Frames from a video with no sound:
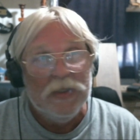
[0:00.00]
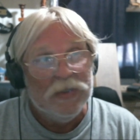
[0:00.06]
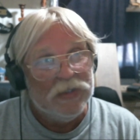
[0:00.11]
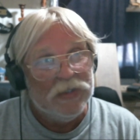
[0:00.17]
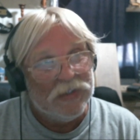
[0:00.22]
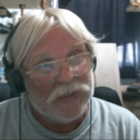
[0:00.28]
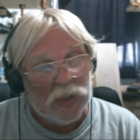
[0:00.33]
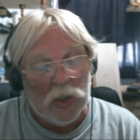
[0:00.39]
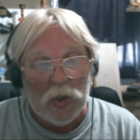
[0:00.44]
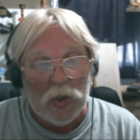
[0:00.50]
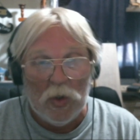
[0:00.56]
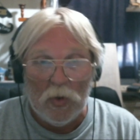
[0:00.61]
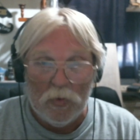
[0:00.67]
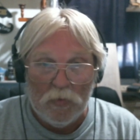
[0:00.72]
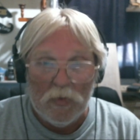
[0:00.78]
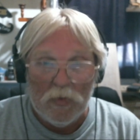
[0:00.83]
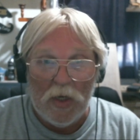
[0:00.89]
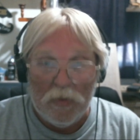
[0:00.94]

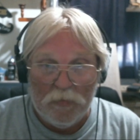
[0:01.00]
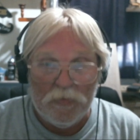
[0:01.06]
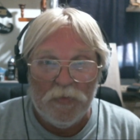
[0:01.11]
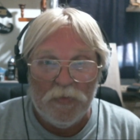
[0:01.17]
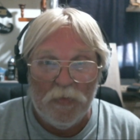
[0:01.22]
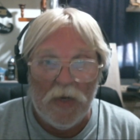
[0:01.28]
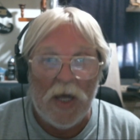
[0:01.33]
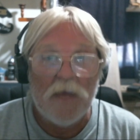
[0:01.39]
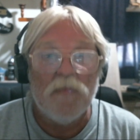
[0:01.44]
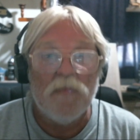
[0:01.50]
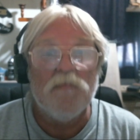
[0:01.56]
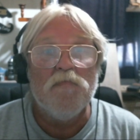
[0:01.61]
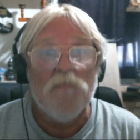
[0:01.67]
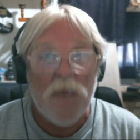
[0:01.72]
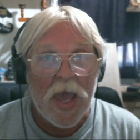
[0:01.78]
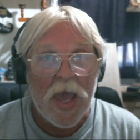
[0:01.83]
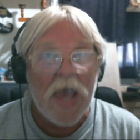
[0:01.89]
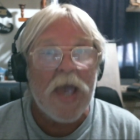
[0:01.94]
So I I
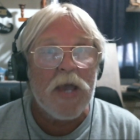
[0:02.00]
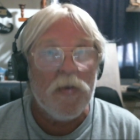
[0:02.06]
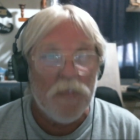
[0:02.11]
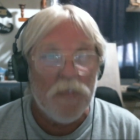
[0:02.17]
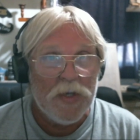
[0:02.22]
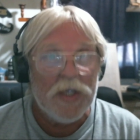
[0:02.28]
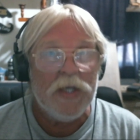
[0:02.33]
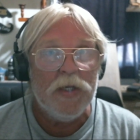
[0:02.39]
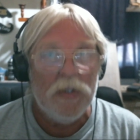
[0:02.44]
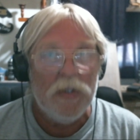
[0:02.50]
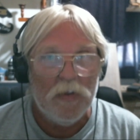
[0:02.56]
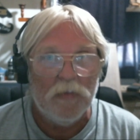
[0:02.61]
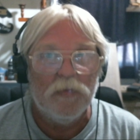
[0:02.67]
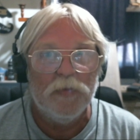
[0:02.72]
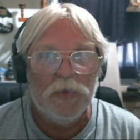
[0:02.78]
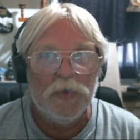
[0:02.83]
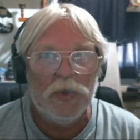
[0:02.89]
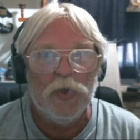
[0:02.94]
may be
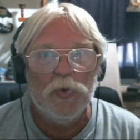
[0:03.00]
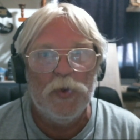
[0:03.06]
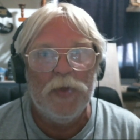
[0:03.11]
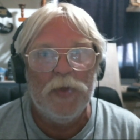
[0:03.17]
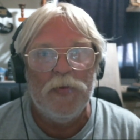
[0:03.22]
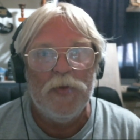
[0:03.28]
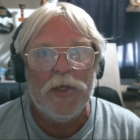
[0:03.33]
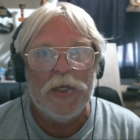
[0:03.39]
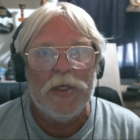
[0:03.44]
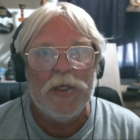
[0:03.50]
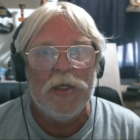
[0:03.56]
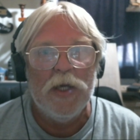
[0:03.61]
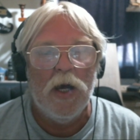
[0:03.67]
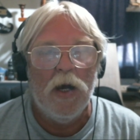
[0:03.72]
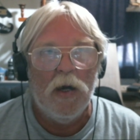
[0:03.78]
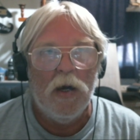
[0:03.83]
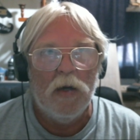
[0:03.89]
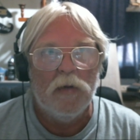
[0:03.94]
doing the
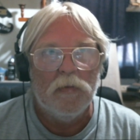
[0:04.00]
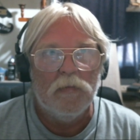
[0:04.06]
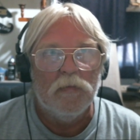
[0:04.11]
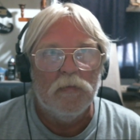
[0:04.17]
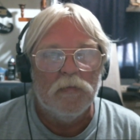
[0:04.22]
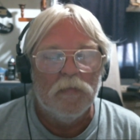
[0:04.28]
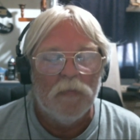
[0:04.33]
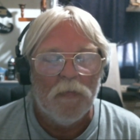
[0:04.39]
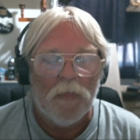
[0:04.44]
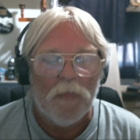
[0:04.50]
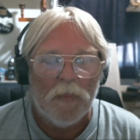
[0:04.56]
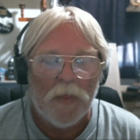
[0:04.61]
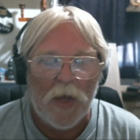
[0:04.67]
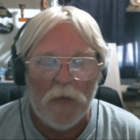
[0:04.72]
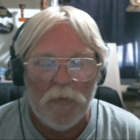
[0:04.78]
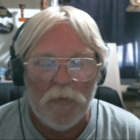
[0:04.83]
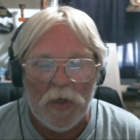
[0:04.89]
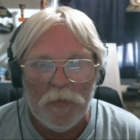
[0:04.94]
uh,
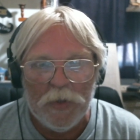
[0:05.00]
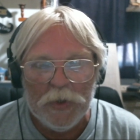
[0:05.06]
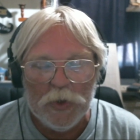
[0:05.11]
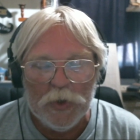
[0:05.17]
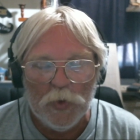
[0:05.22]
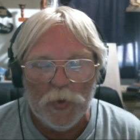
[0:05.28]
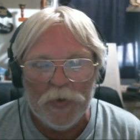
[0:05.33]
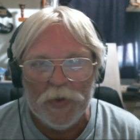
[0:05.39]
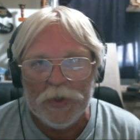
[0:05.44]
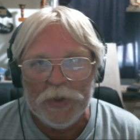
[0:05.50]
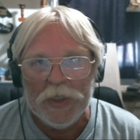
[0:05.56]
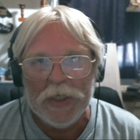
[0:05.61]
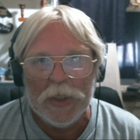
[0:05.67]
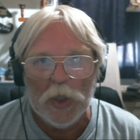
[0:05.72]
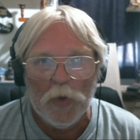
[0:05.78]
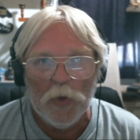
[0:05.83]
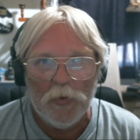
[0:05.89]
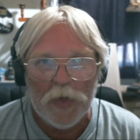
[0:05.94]
I may be doing the
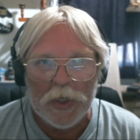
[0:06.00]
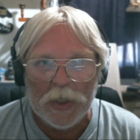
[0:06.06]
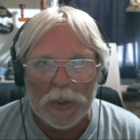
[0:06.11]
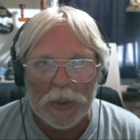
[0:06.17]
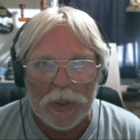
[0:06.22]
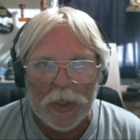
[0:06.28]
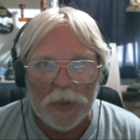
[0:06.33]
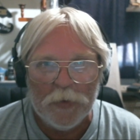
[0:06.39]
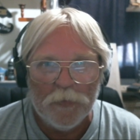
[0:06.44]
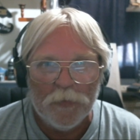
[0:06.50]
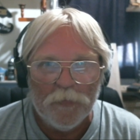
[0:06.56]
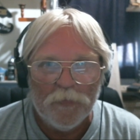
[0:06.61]
Dingo thing again.